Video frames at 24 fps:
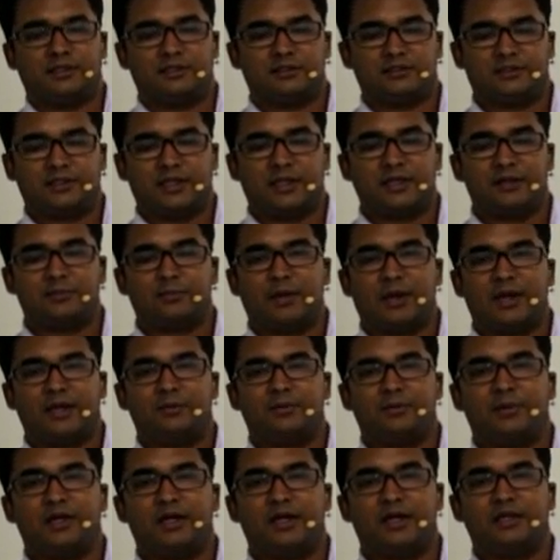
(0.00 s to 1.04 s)
then there
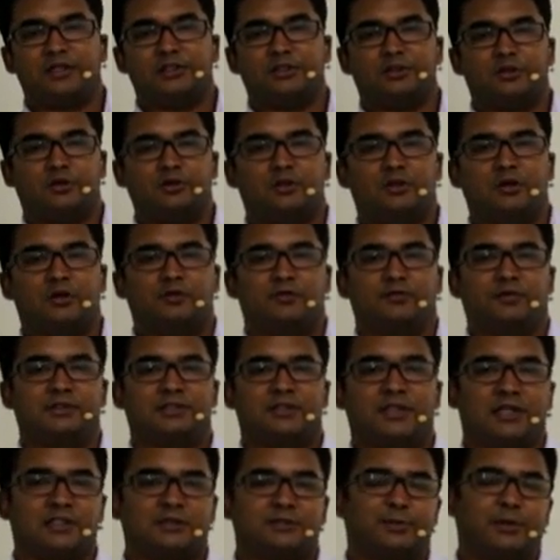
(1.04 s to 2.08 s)
might be an issue
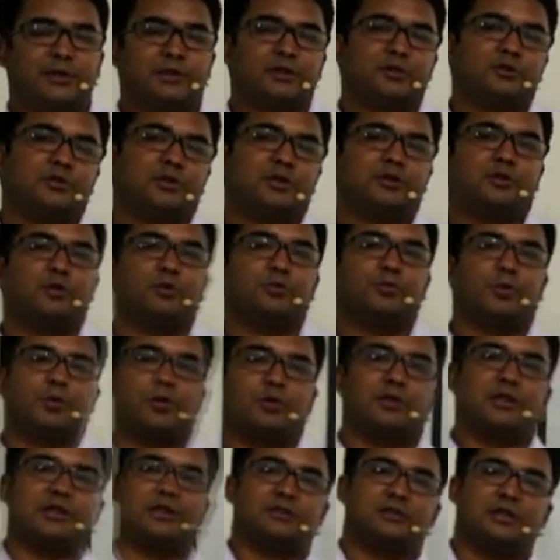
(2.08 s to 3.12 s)
with respect to the two
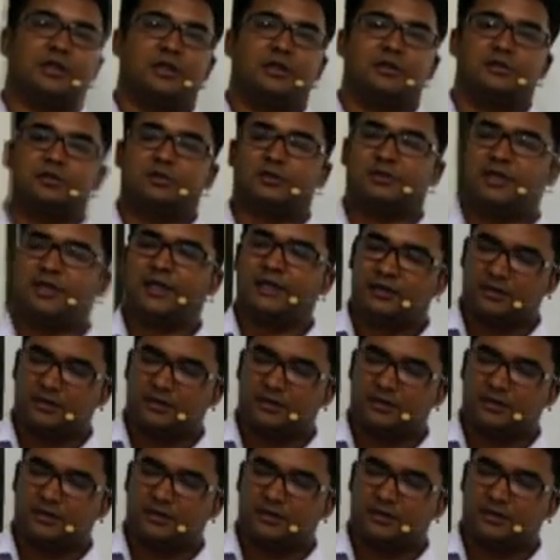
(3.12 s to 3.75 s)
products. So